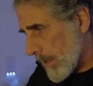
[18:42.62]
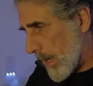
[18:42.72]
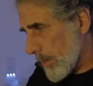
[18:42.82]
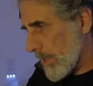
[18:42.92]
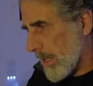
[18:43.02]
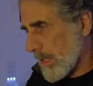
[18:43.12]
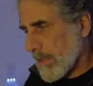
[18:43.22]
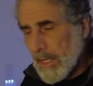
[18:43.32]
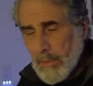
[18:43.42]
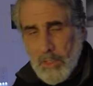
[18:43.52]
I really like
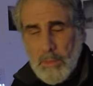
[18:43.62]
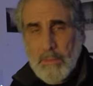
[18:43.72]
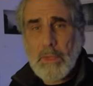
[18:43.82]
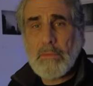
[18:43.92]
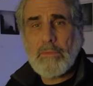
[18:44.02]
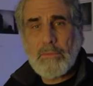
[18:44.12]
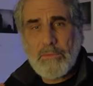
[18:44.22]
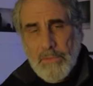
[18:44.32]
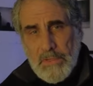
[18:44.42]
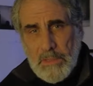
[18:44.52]
Lightroom
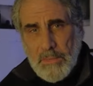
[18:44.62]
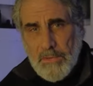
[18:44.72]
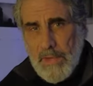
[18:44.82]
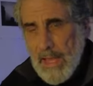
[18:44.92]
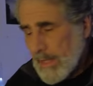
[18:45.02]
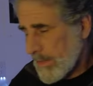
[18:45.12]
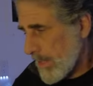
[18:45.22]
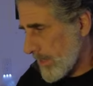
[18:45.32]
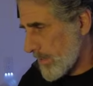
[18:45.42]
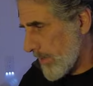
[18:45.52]
for the simple fact
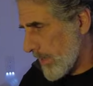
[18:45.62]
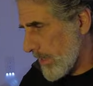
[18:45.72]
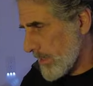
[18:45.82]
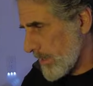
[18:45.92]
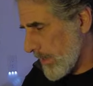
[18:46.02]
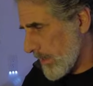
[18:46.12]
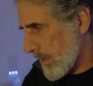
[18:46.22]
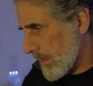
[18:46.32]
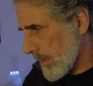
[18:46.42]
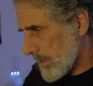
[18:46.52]
that it's very
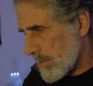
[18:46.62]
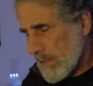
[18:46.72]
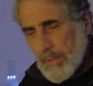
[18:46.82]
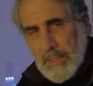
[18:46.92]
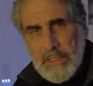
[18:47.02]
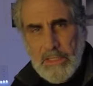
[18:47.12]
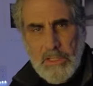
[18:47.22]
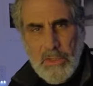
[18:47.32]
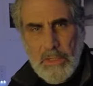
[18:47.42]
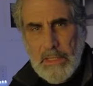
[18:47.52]
it's simple, it's
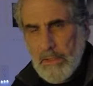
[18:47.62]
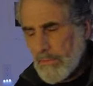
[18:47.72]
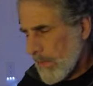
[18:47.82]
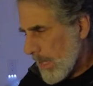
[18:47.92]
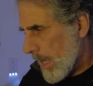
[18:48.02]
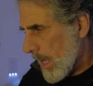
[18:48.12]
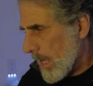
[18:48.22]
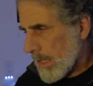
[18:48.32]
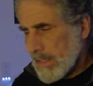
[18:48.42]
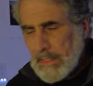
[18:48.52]
intuitive.
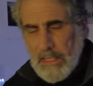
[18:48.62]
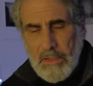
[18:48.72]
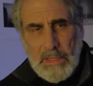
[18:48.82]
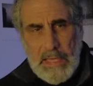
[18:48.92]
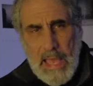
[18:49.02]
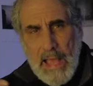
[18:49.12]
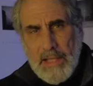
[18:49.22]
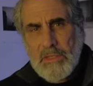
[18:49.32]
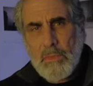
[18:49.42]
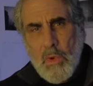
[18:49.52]
It continually
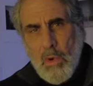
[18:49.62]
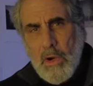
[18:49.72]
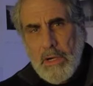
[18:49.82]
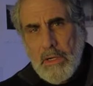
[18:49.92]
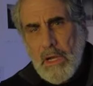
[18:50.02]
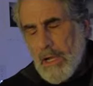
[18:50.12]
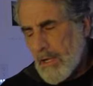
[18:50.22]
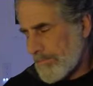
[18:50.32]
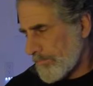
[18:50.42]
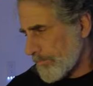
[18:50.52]
adds
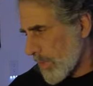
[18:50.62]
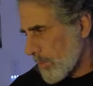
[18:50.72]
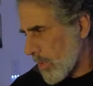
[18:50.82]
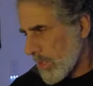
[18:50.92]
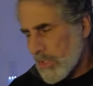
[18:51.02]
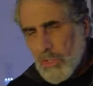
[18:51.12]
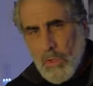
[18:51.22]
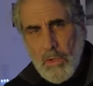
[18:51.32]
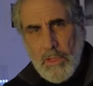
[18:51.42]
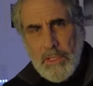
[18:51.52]
more
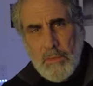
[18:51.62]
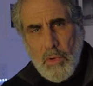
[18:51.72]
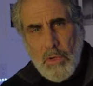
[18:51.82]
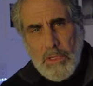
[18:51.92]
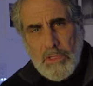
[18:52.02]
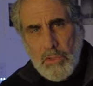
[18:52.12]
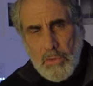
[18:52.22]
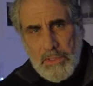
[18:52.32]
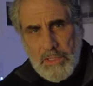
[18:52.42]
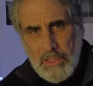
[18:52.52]
control and more
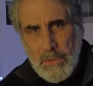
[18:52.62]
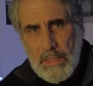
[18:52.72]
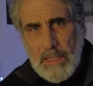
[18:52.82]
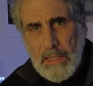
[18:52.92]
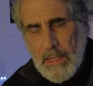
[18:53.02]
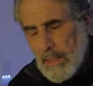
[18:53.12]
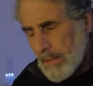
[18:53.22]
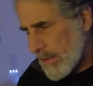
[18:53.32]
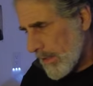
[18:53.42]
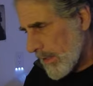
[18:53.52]
tools to it
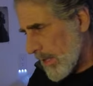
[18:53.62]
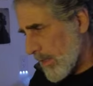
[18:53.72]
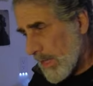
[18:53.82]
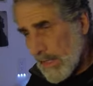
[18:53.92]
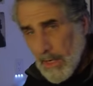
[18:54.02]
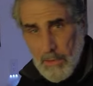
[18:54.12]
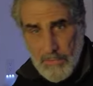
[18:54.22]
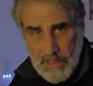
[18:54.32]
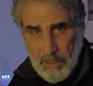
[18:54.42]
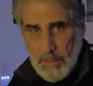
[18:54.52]
that are
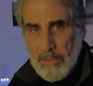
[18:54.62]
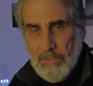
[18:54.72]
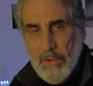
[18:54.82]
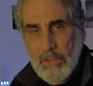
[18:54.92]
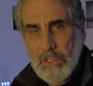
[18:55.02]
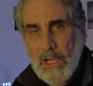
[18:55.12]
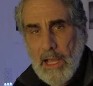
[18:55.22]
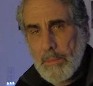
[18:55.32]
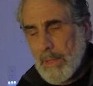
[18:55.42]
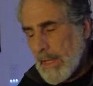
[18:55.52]
available in
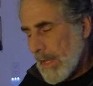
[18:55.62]
Photoshop,